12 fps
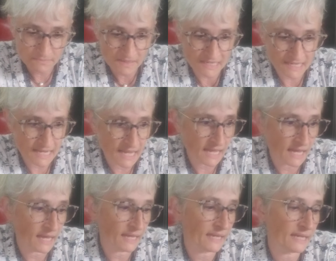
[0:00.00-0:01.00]

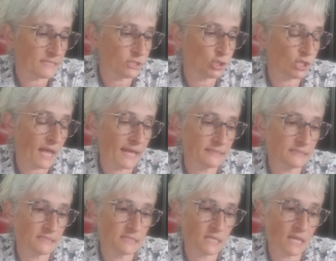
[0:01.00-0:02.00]
media,
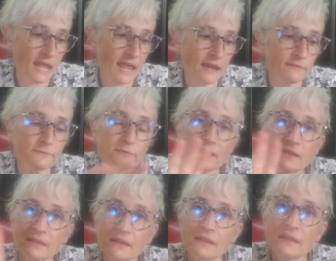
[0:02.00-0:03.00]

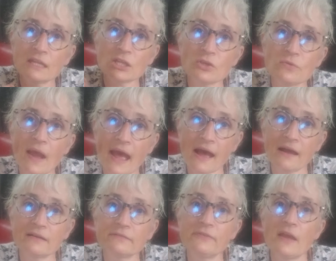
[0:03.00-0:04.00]
everything that you
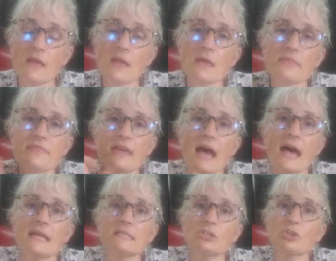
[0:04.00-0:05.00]
have
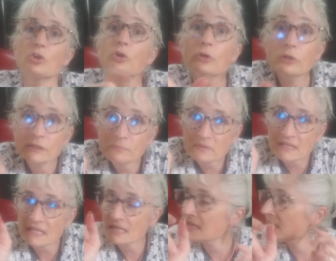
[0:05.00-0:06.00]
that could
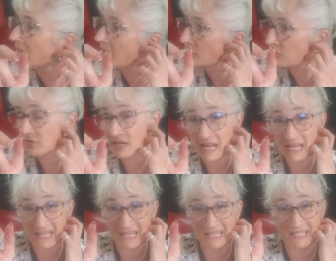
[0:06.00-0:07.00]
be
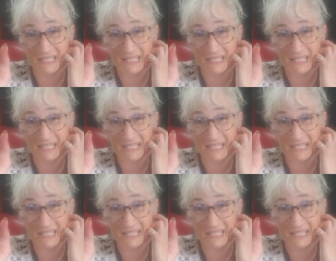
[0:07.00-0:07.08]
created into